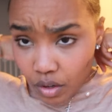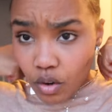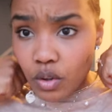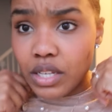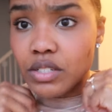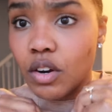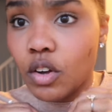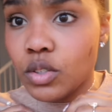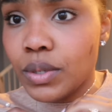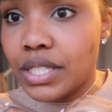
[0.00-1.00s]
Oh, these are
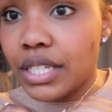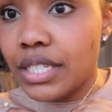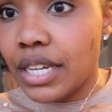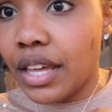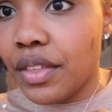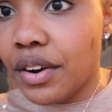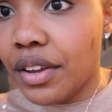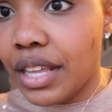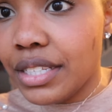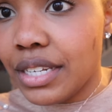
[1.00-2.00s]
all twisted
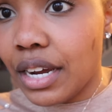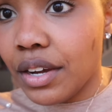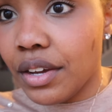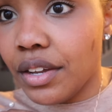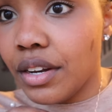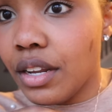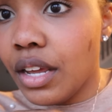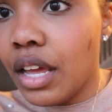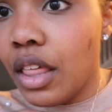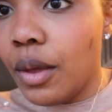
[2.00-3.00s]
together. That's not good.
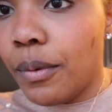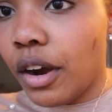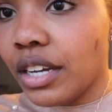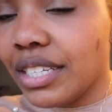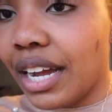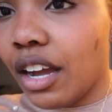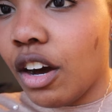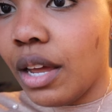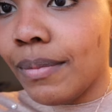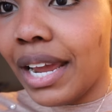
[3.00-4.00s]
The prongs got
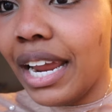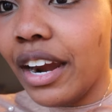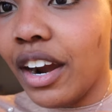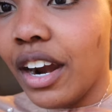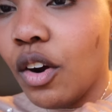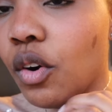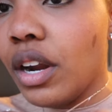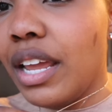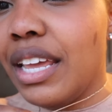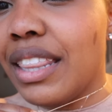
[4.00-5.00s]
caught in my hair
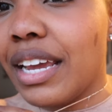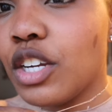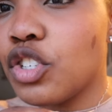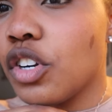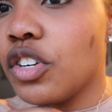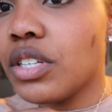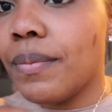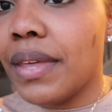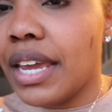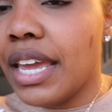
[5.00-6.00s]
or in like a shirt or
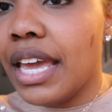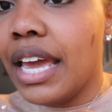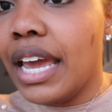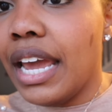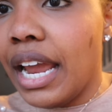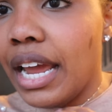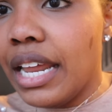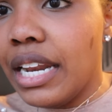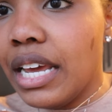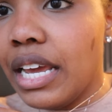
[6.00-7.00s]
something,
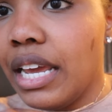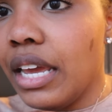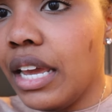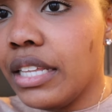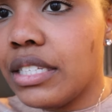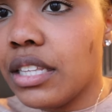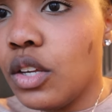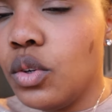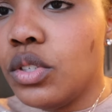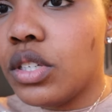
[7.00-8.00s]
and it's
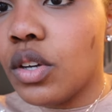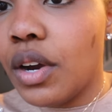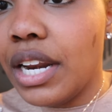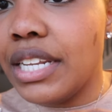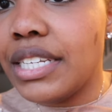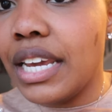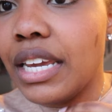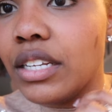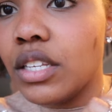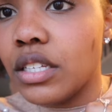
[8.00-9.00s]
loose. So I need to
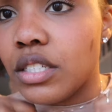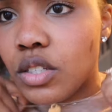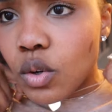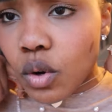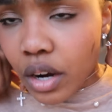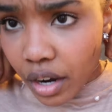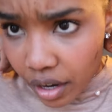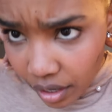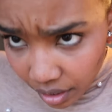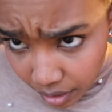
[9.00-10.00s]
take it to the
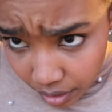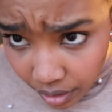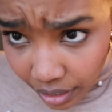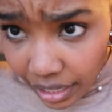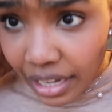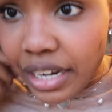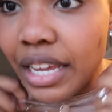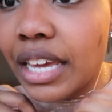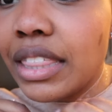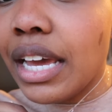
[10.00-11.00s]
store
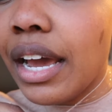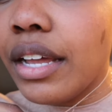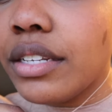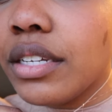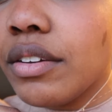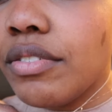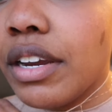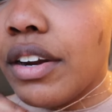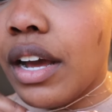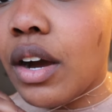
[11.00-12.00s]
and get that
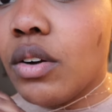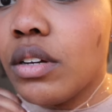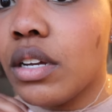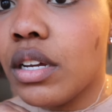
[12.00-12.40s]
figured out.